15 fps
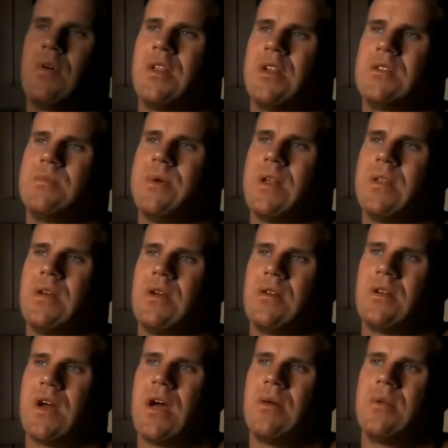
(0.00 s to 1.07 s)
I'm the one that's been there
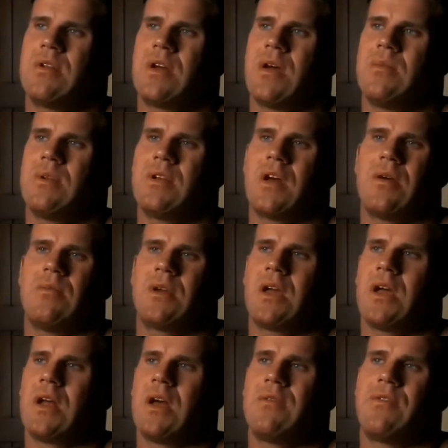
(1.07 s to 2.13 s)
time and time and time
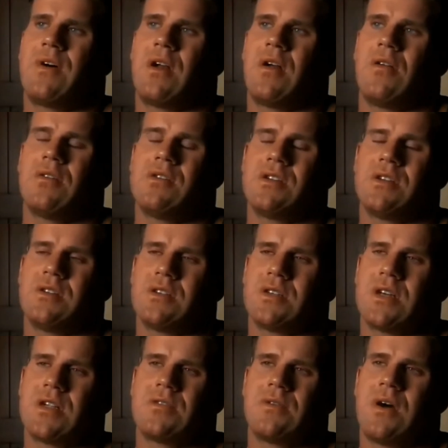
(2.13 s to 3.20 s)
again. I fought all those years
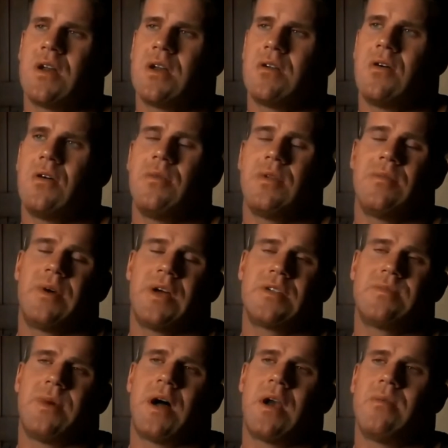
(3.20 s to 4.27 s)
against Ronnie Coleman, the
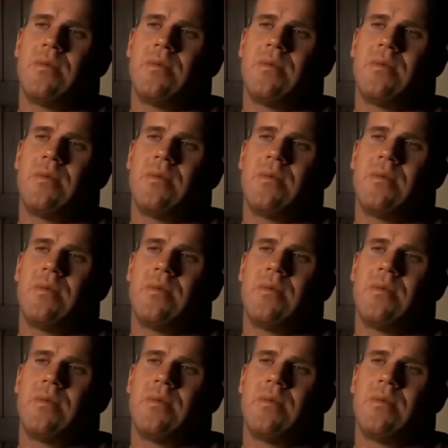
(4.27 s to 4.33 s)
best